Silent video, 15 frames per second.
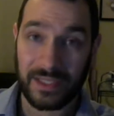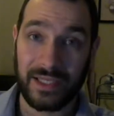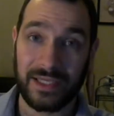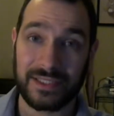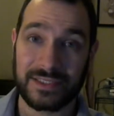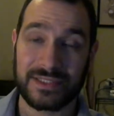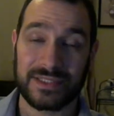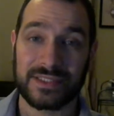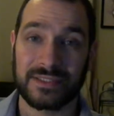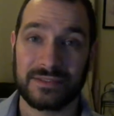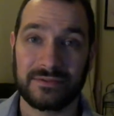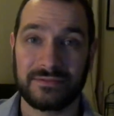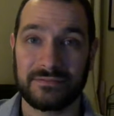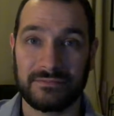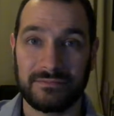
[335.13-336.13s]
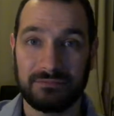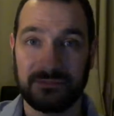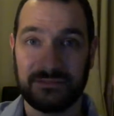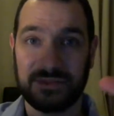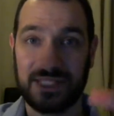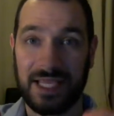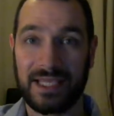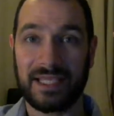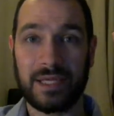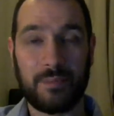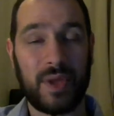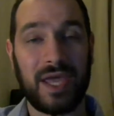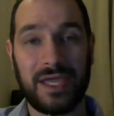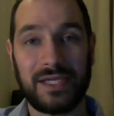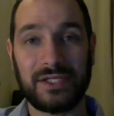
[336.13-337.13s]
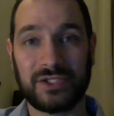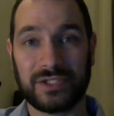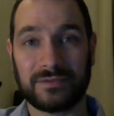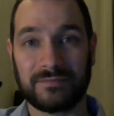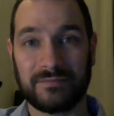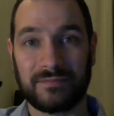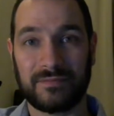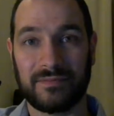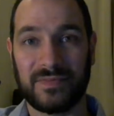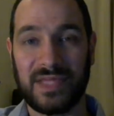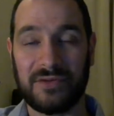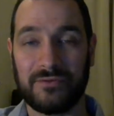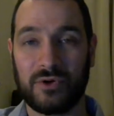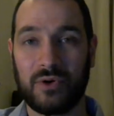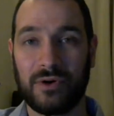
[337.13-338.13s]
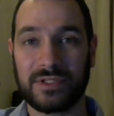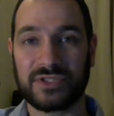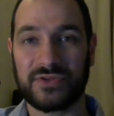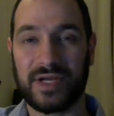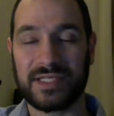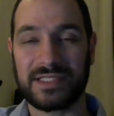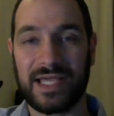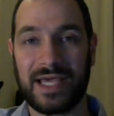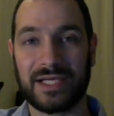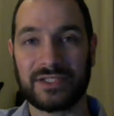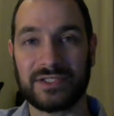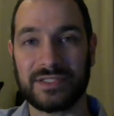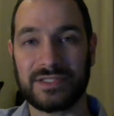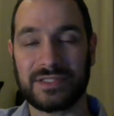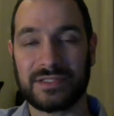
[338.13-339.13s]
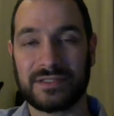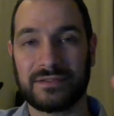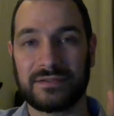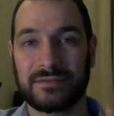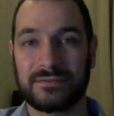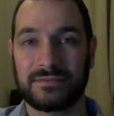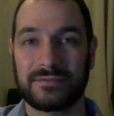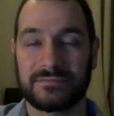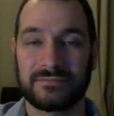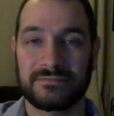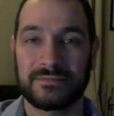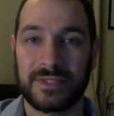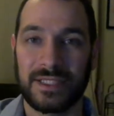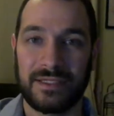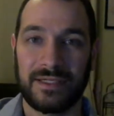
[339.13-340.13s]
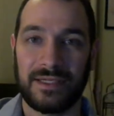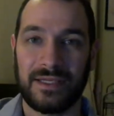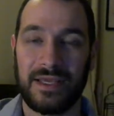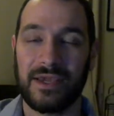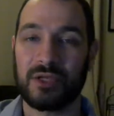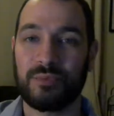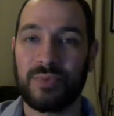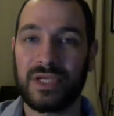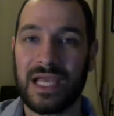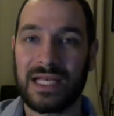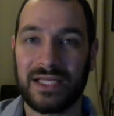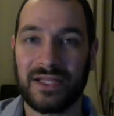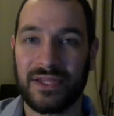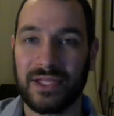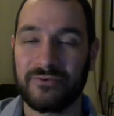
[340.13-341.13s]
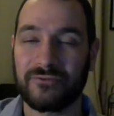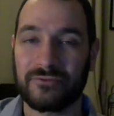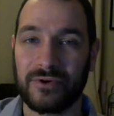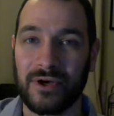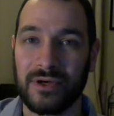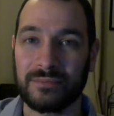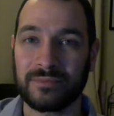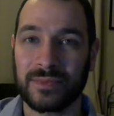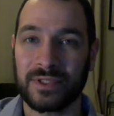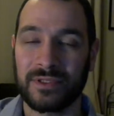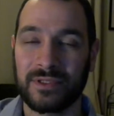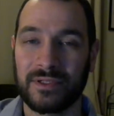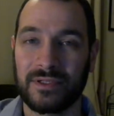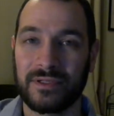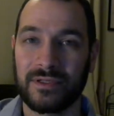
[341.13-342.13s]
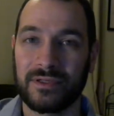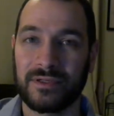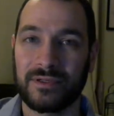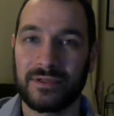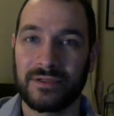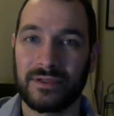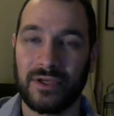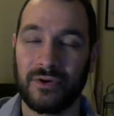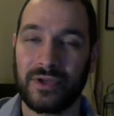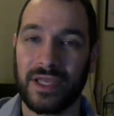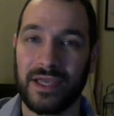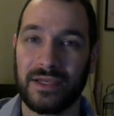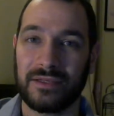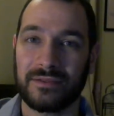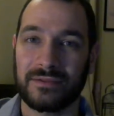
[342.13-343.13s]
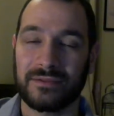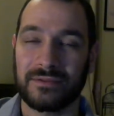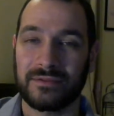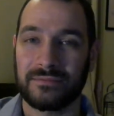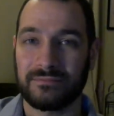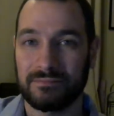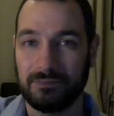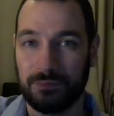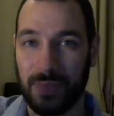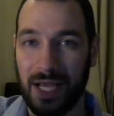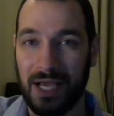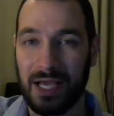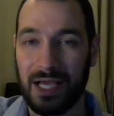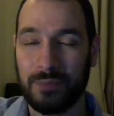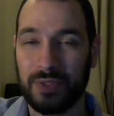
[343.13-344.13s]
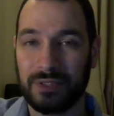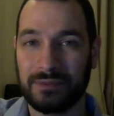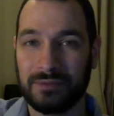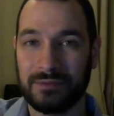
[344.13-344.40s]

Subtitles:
It's taking a page that records transactions. It could be anything from, okay, Bob